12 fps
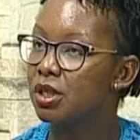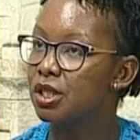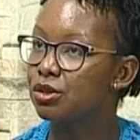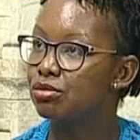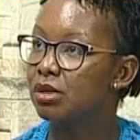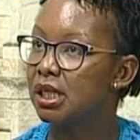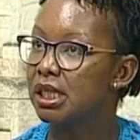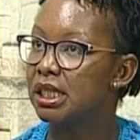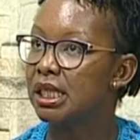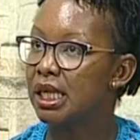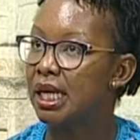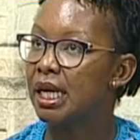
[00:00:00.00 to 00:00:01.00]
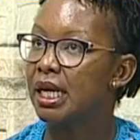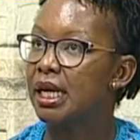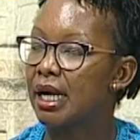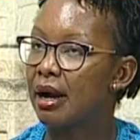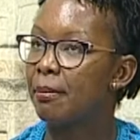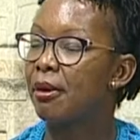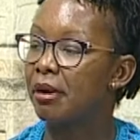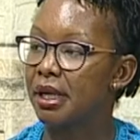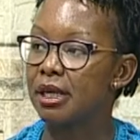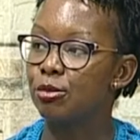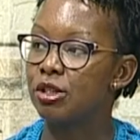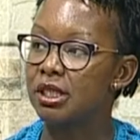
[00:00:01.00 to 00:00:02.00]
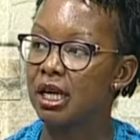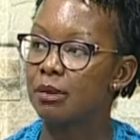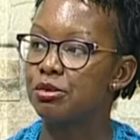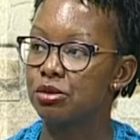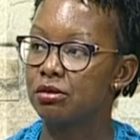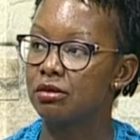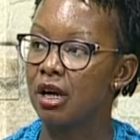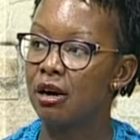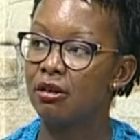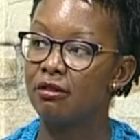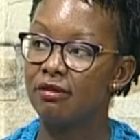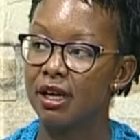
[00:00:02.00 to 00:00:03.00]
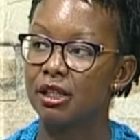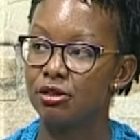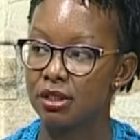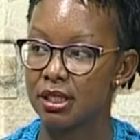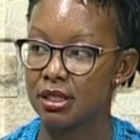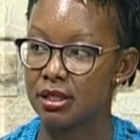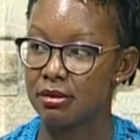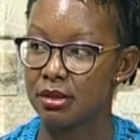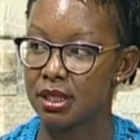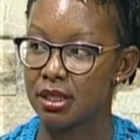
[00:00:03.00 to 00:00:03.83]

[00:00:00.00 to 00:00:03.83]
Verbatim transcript: to really up our game when it comes uh -huh. to uh-huh. our value systems.